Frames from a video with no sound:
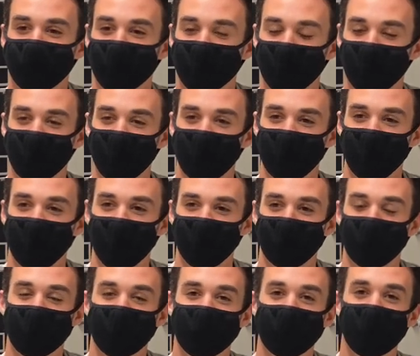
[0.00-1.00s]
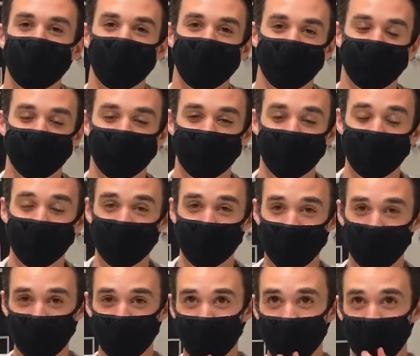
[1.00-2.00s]
we performed
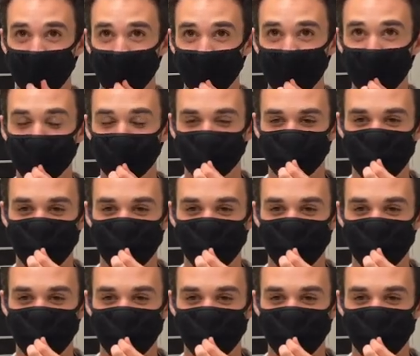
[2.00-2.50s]
Legally Blonde.